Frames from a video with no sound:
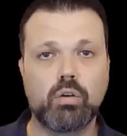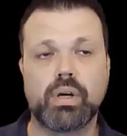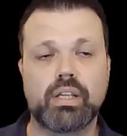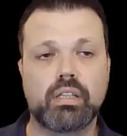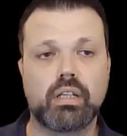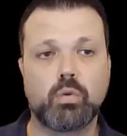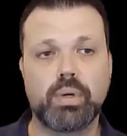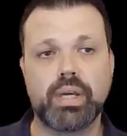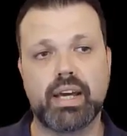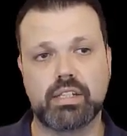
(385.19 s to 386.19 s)
when uh,
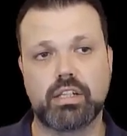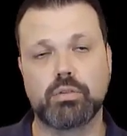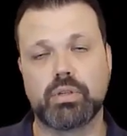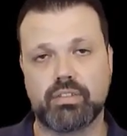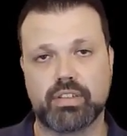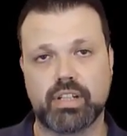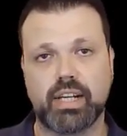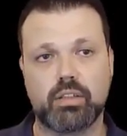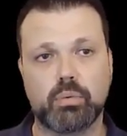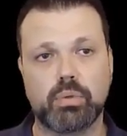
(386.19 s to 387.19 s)
we execute Kafka
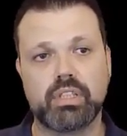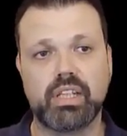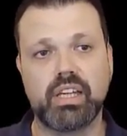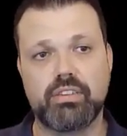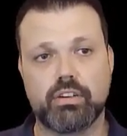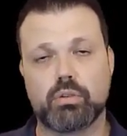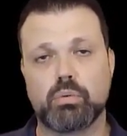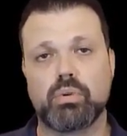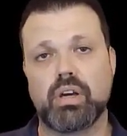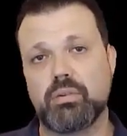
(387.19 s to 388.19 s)
cat, we'll need either to,